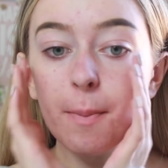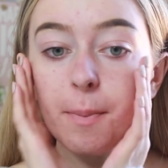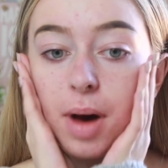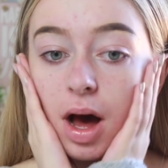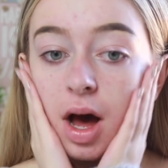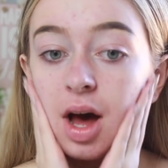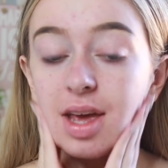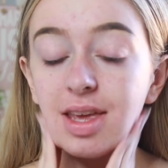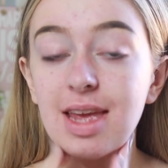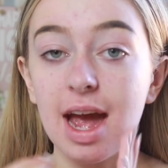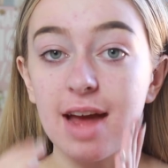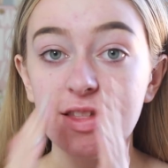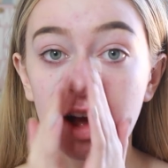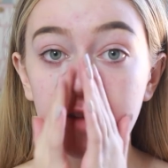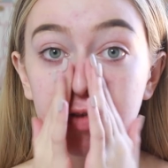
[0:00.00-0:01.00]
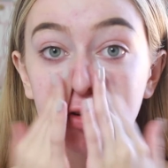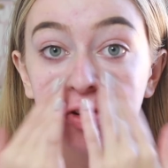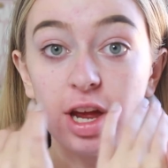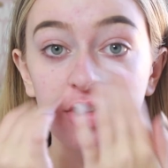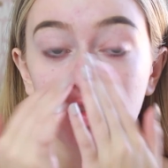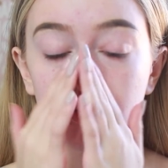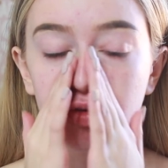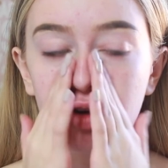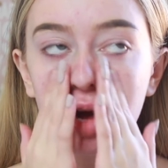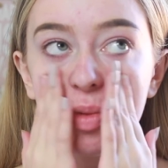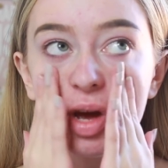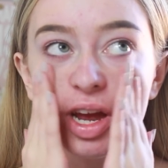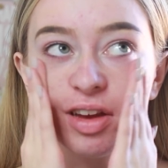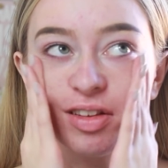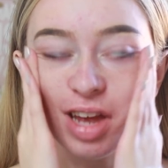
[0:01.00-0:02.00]
But yeah, that foundation
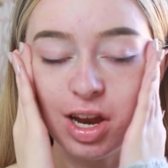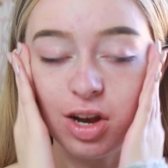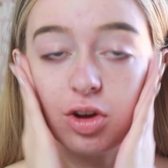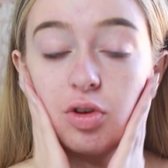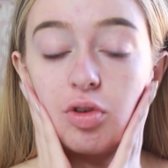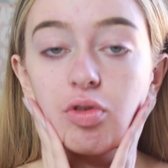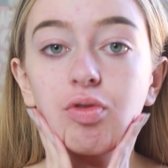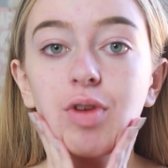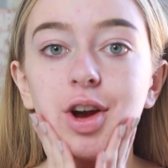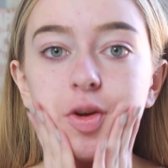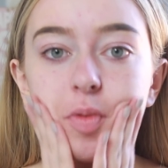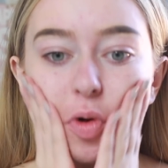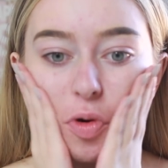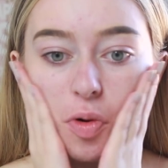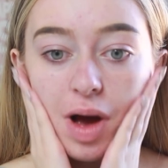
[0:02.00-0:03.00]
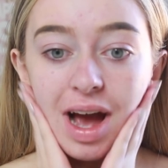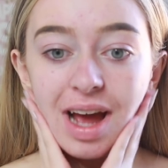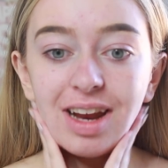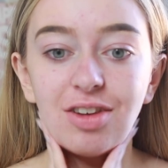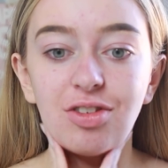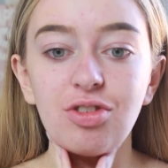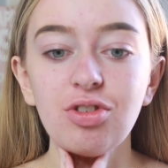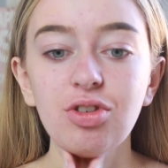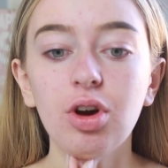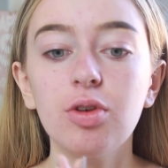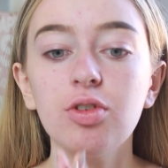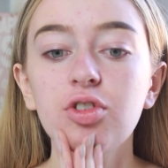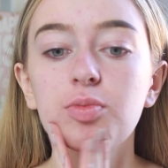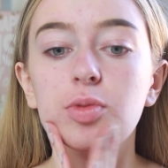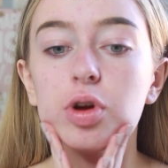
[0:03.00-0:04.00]
primer is incredible and it's
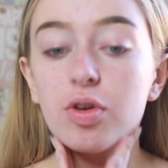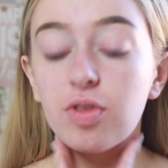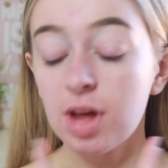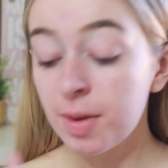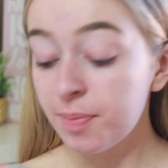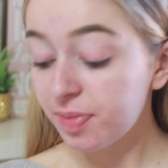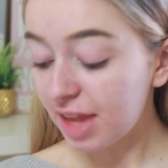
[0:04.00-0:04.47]
so smooth.